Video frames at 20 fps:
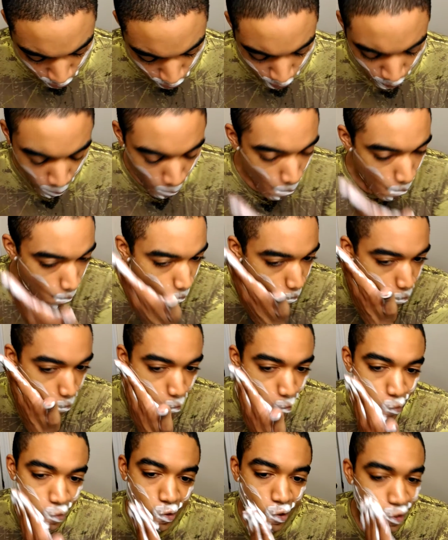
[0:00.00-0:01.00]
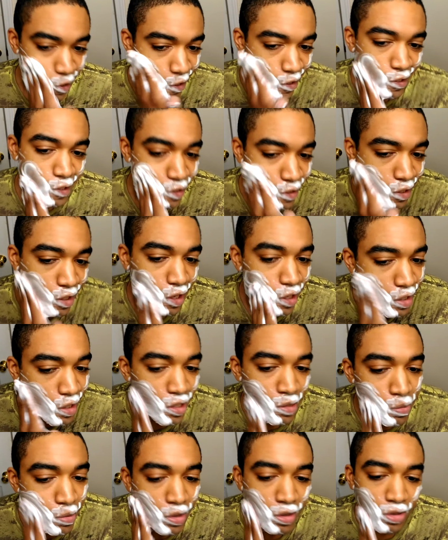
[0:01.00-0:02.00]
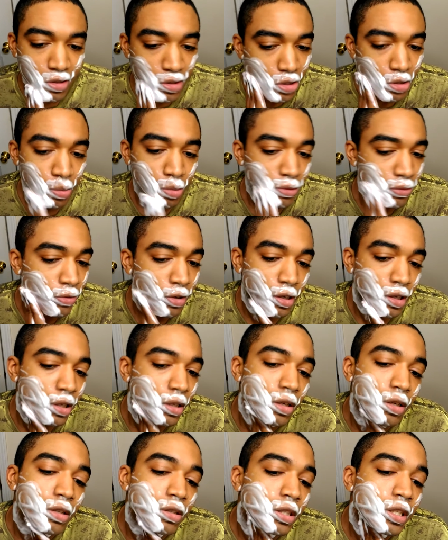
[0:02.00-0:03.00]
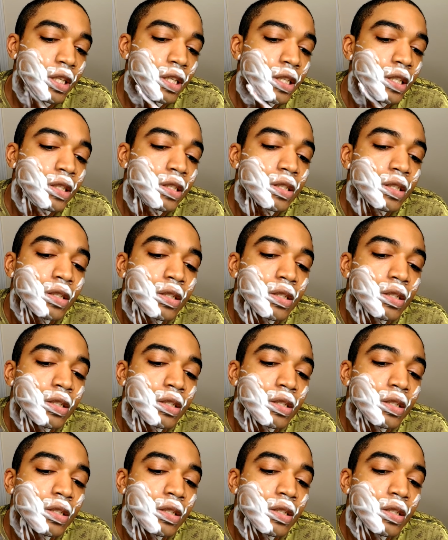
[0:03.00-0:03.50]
Anyway, sorry guys, it's late. It's been a super fucking long day.